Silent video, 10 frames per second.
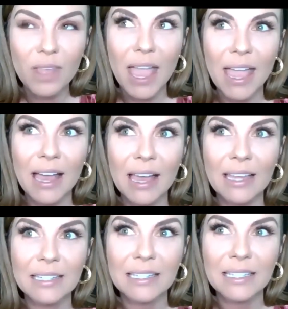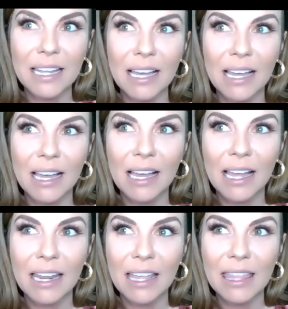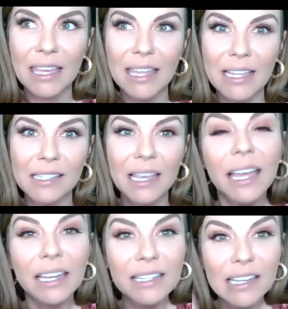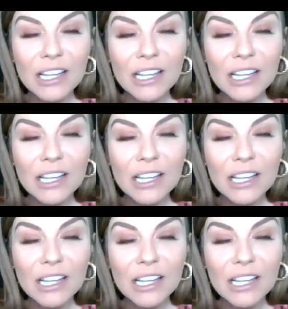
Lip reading: And I think that's it.